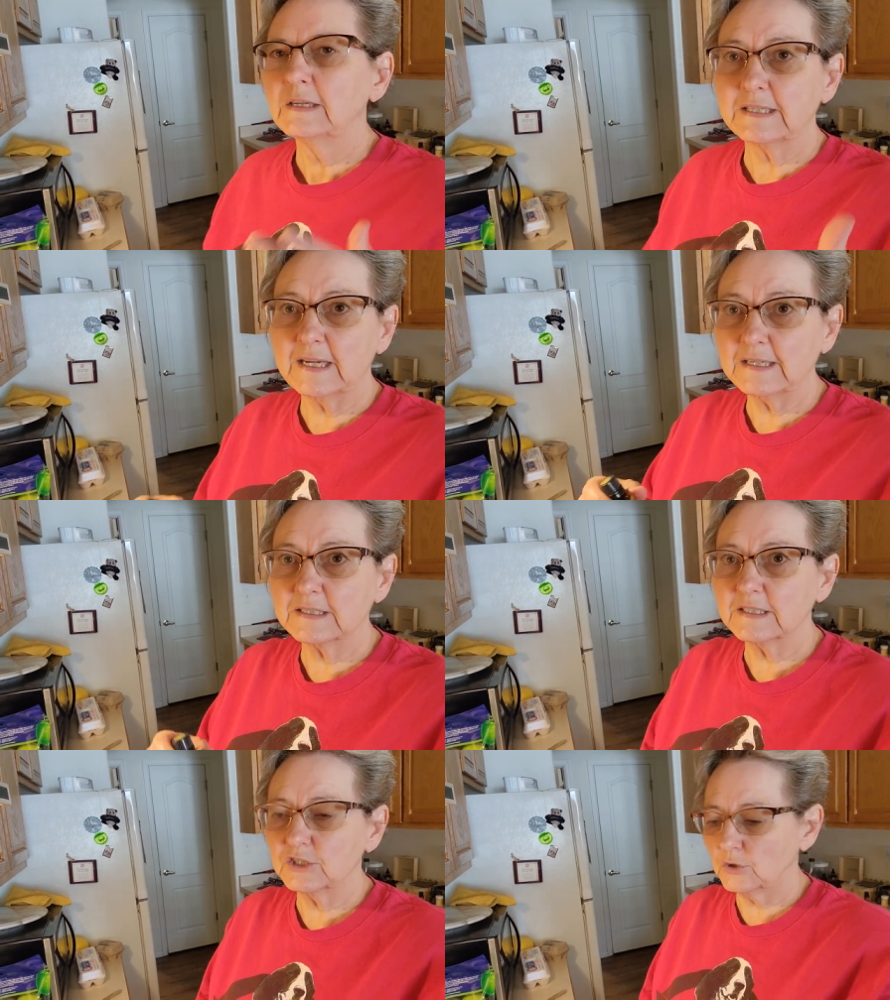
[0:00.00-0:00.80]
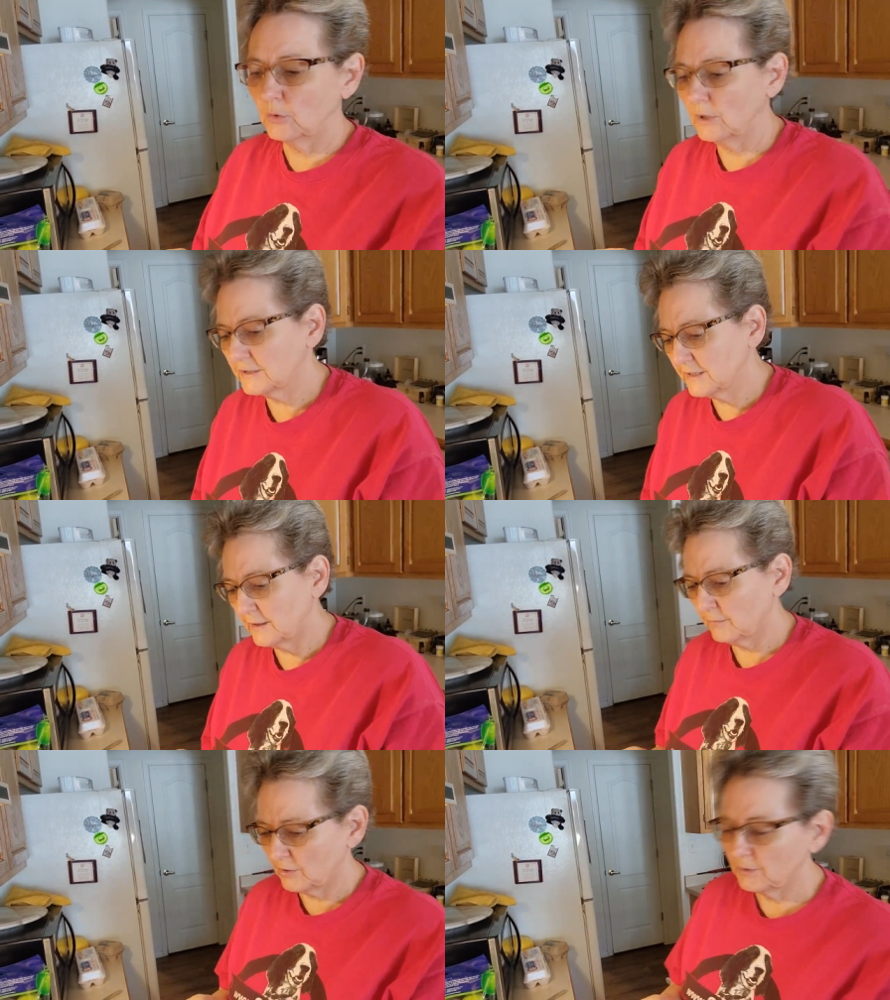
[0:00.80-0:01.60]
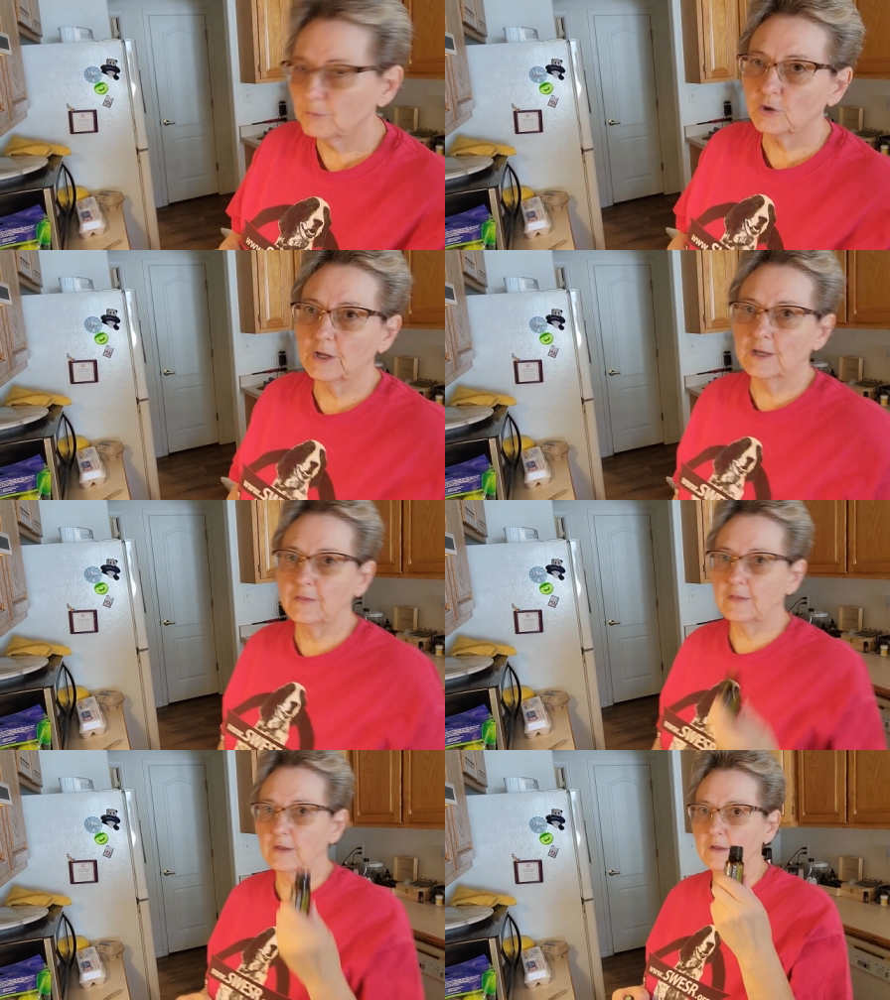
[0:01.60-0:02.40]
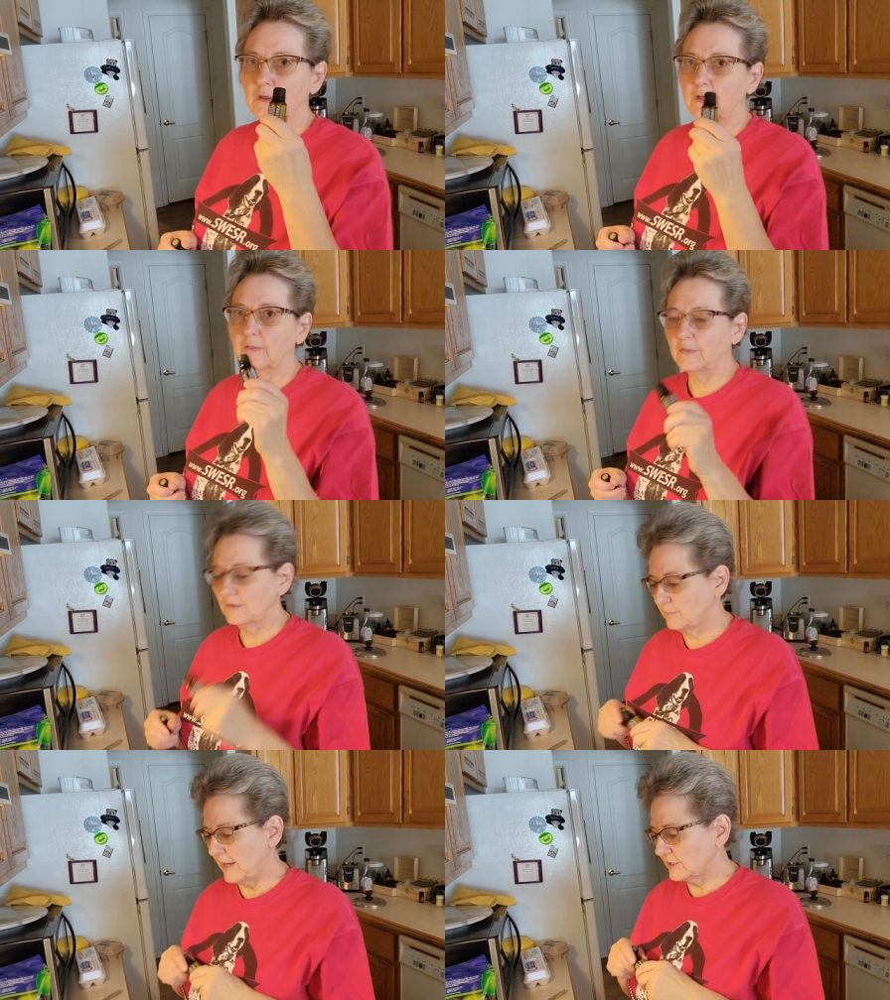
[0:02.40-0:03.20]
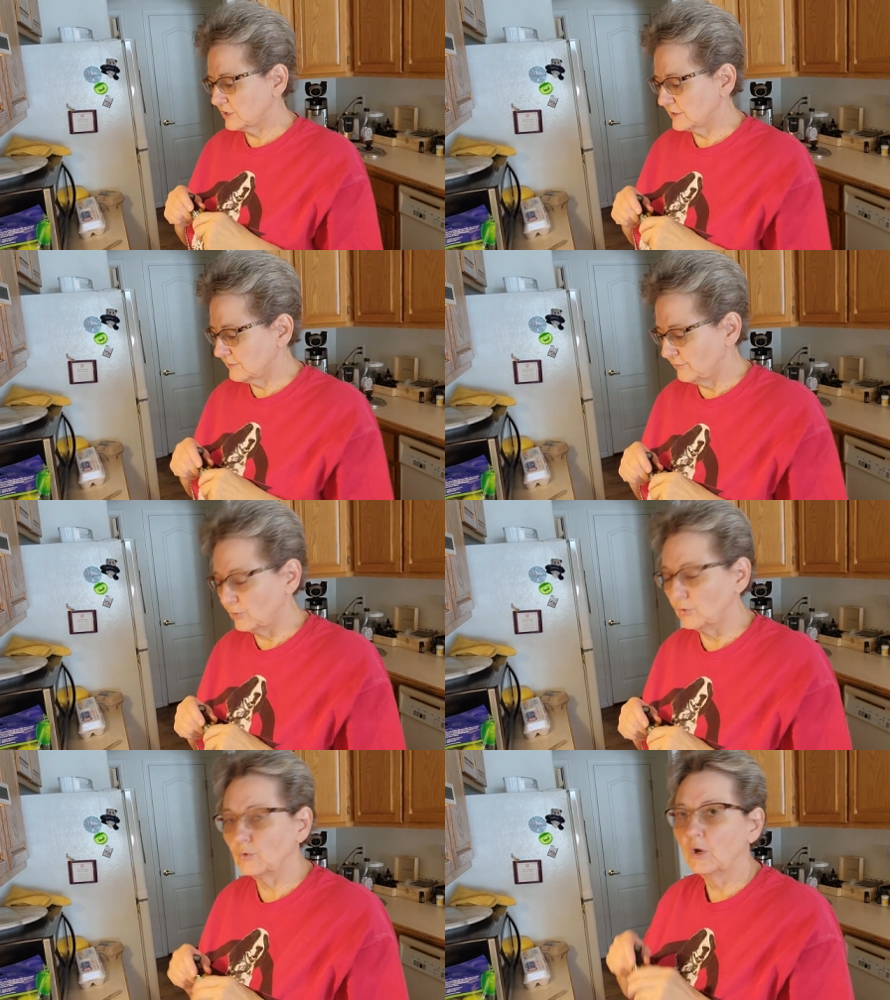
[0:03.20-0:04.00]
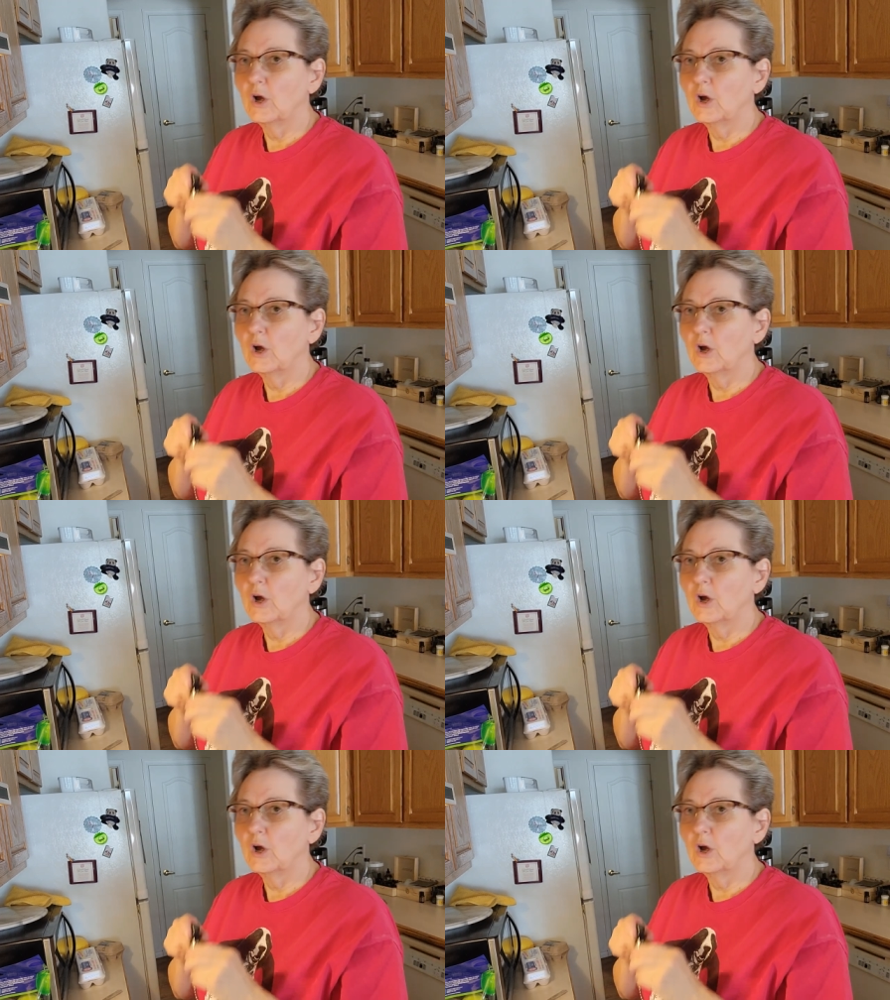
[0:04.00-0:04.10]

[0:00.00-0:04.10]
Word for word: today's essential oils that I'm going to be putting in the in these batches of food.